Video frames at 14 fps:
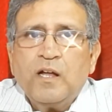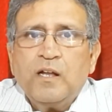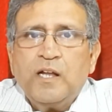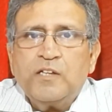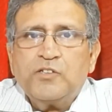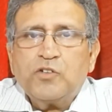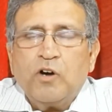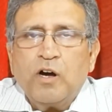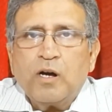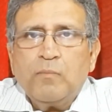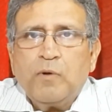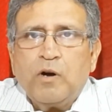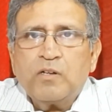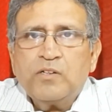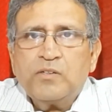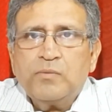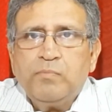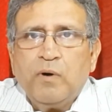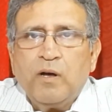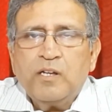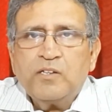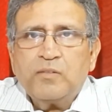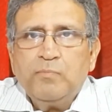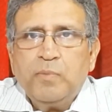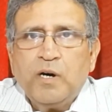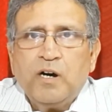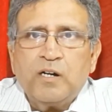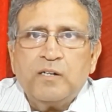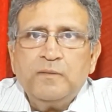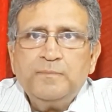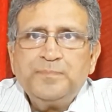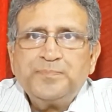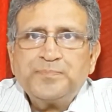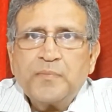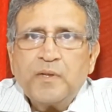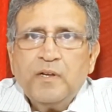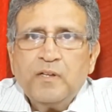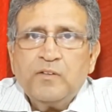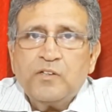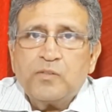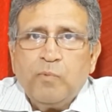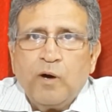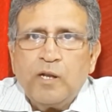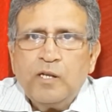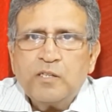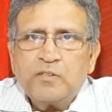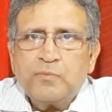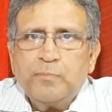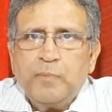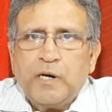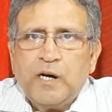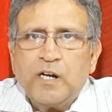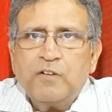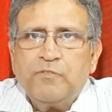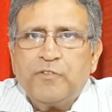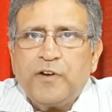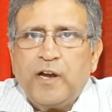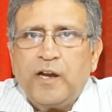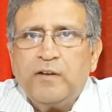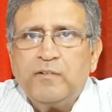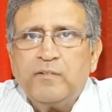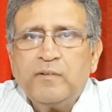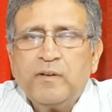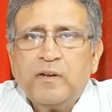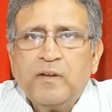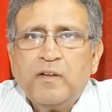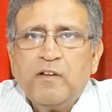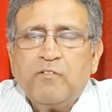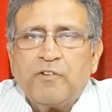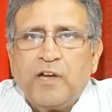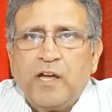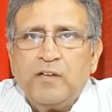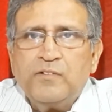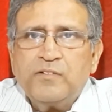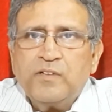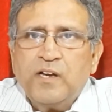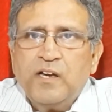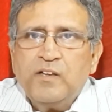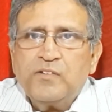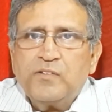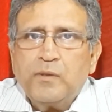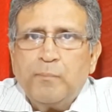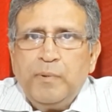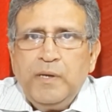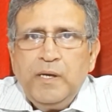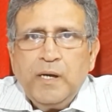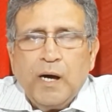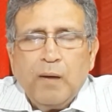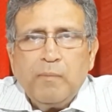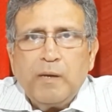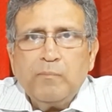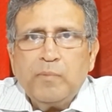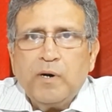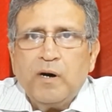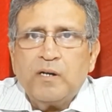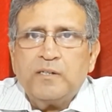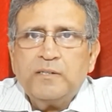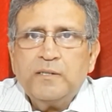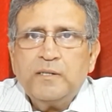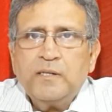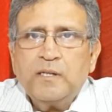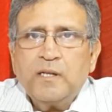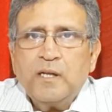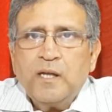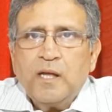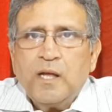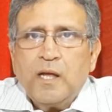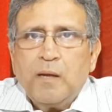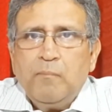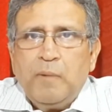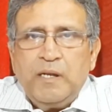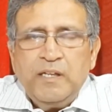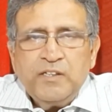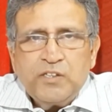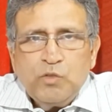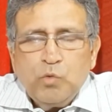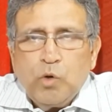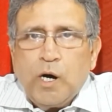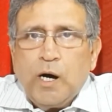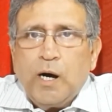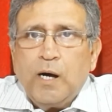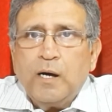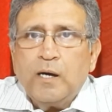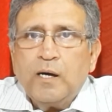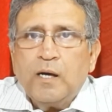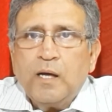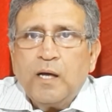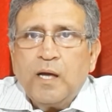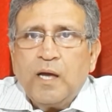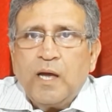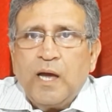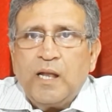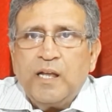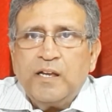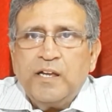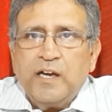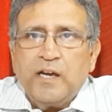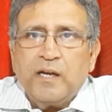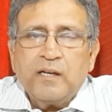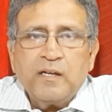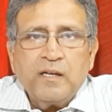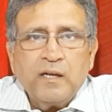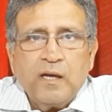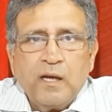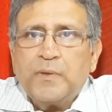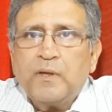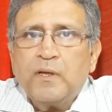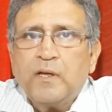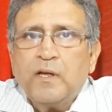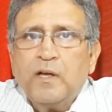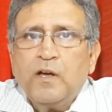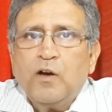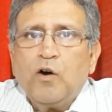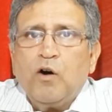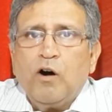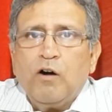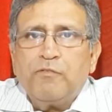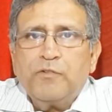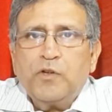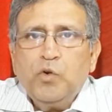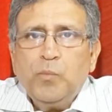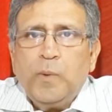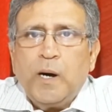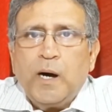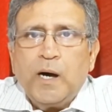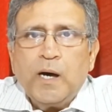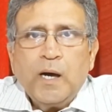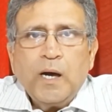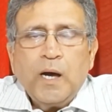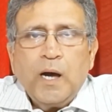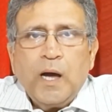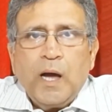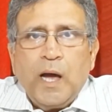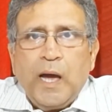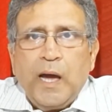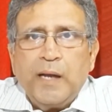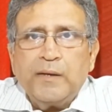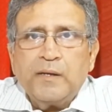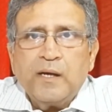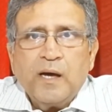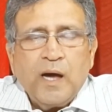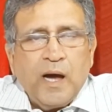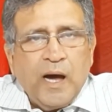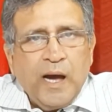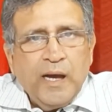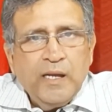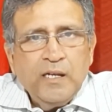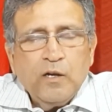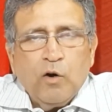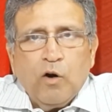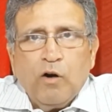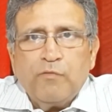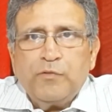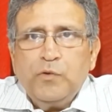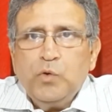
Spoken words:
Let's talk about the smallest bird. The smallest bird, friends, is the bee hummingbird, Melissuga helene of Cuba and Isle of